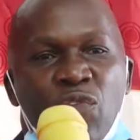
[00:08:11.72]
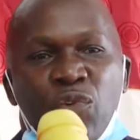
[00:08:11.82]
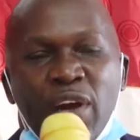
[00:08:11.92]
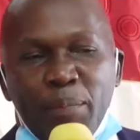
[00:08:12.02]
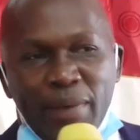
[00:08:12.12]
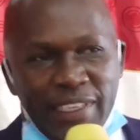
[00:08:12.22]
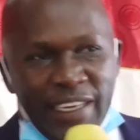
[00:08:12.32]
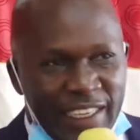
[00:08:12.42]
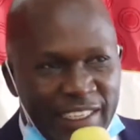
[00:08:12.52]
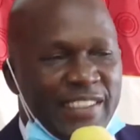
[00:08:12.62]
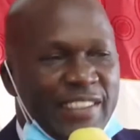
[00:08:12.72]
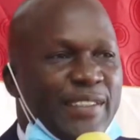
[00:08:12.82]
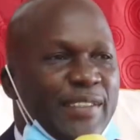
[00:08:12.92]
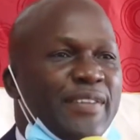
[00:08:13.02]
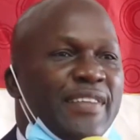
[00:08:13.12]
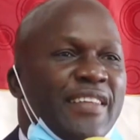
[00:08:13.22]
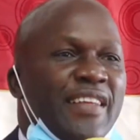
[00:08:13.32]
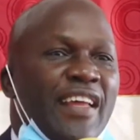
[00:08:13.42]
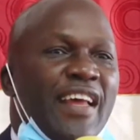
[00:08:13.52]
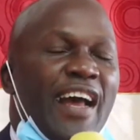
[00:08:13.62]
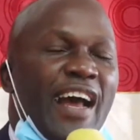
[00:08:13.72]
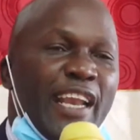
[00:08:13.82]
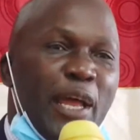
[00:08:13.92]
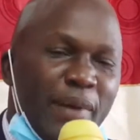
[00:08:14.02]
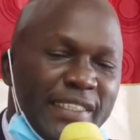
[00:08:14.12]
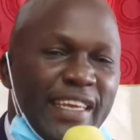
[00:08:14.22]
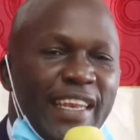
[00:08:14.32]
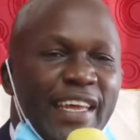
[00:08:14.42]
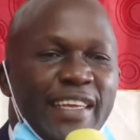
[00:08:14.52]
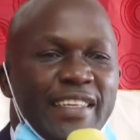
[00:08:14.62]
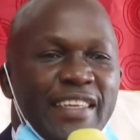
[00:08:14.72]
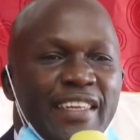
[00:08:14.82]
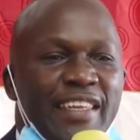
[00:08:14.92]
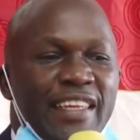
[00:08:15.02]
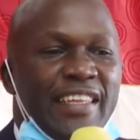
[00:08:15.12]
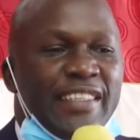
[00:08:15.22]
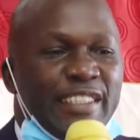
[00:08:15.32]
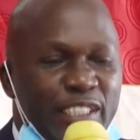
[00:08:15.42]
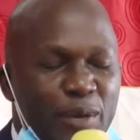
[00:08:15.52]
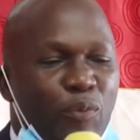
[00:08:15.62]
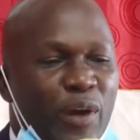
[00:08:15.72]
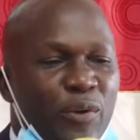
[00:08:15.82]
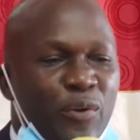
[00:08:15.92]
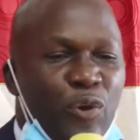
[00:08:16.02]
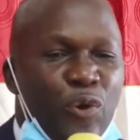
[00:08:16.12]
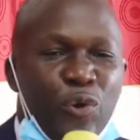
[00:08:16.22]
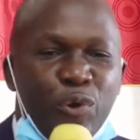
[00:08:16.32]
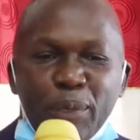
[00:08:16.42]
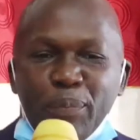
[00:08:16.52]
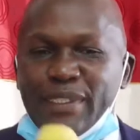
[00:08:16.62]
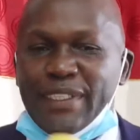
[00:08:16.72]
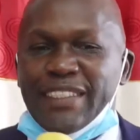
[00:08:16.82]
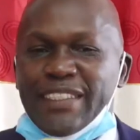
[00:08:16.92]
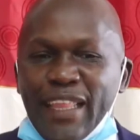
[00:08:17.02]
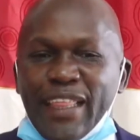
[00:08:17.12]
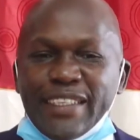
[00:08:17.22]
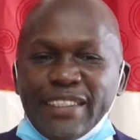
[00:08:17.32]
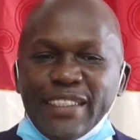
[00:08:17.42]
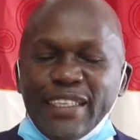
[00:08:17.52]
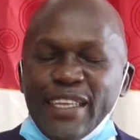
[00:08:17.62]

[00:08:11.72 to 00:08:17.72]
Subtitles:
who an ambassador is. An ambassador is someone who represents others